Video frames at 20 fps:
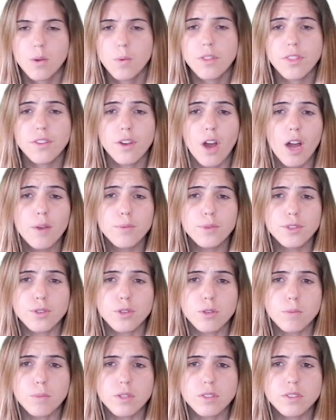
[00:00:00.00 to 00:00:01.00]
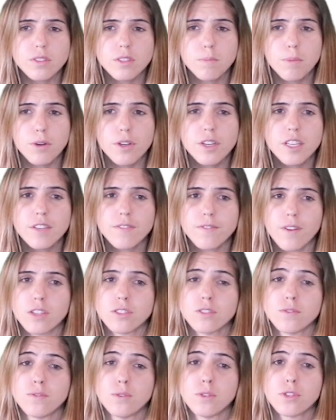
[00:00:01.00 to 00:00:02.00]
With non-renewables, the burning of
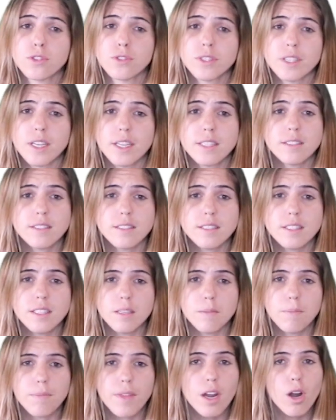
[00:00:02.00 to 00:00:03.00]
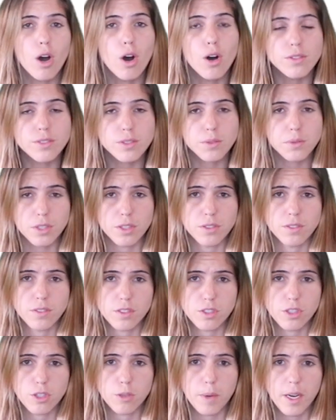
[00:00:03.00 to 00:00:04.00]
fossil fuel creates steam that also turns the
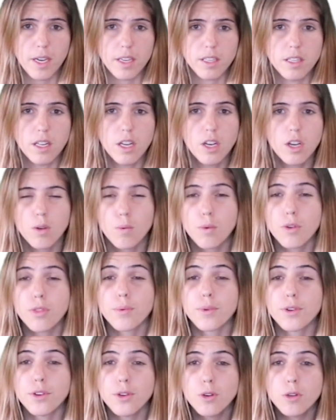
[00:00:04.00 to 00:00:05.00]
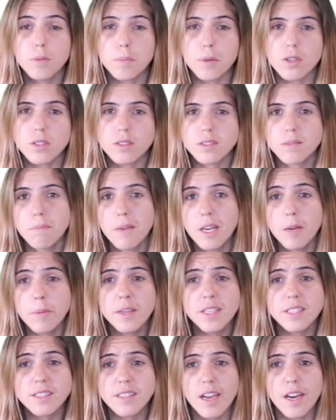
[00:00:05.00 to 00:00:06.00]
turbine. With renewables, maybe
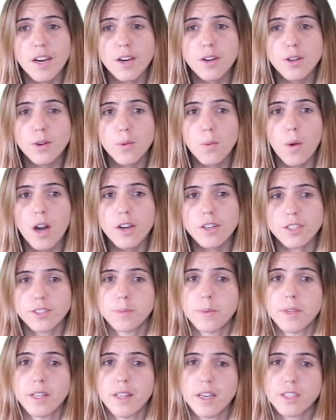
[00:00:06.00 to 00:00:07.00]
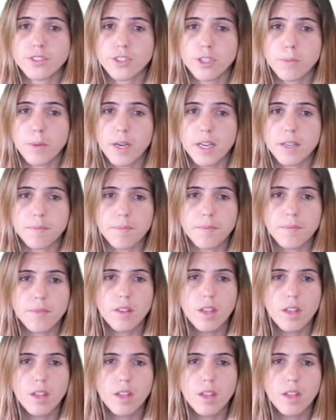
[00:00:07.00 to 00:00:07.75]
it's air or water spinning that turbine.